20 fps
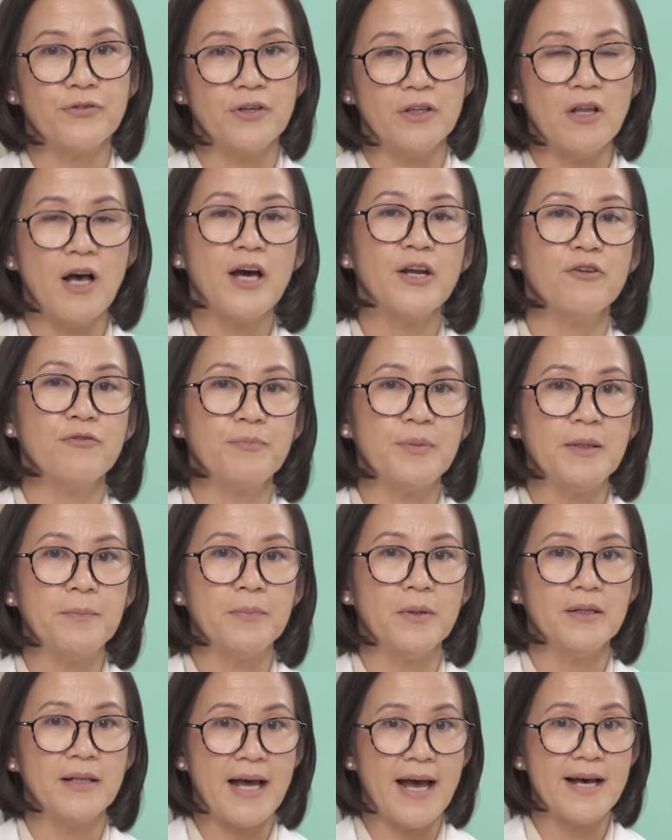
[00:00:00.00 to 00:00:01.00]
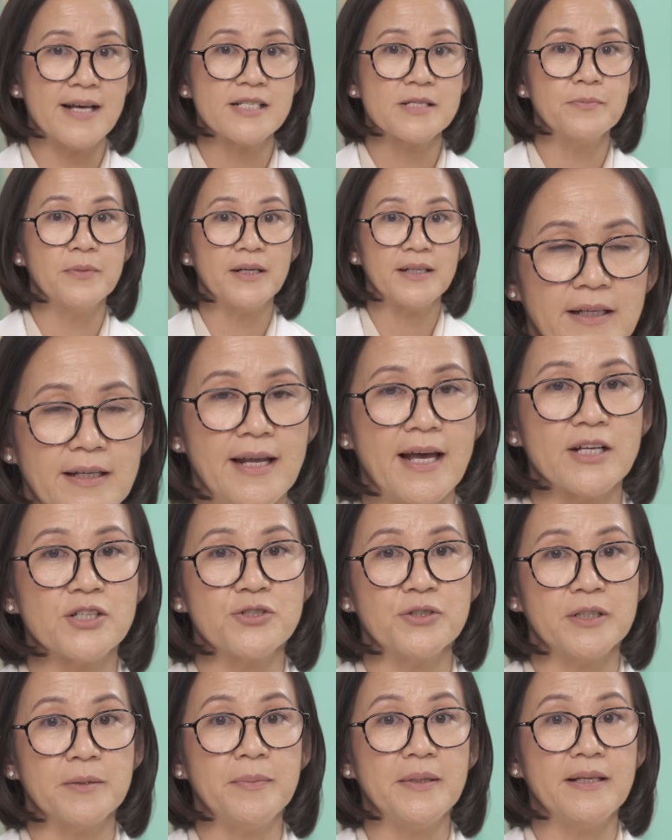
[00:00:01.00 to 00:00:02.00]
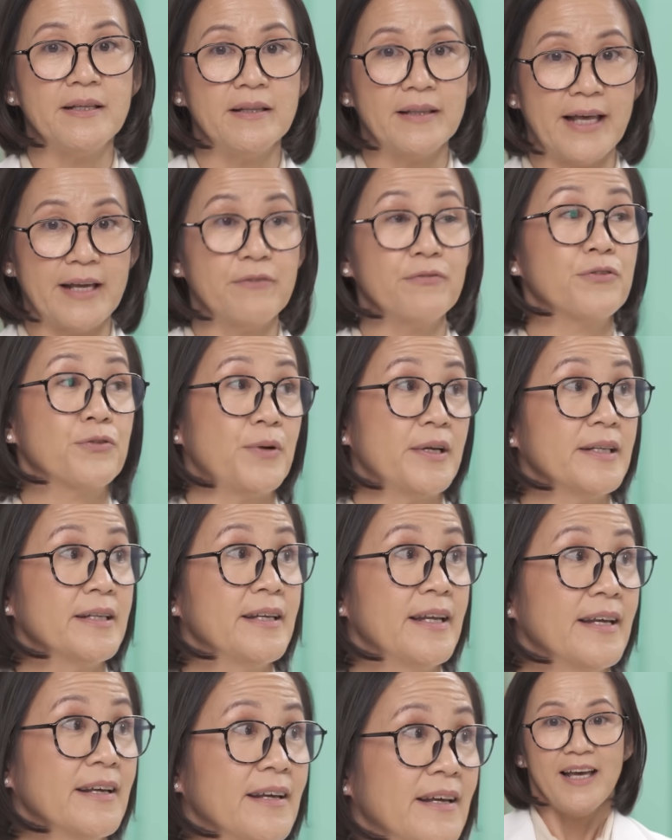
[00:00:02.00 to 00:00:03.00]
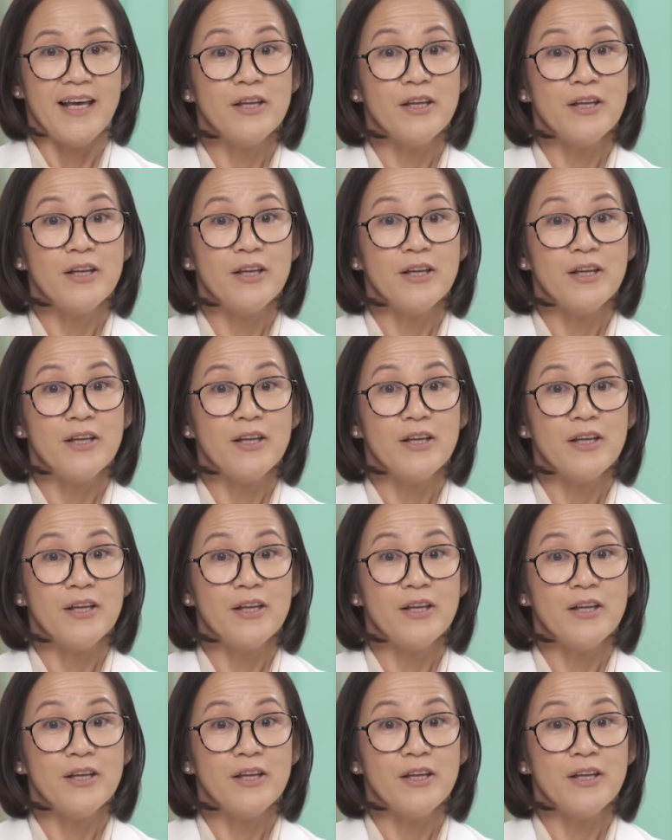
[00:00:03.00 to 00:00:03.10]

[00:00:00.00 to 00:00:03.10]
for a lot of people, asthma can actually be life-threatening.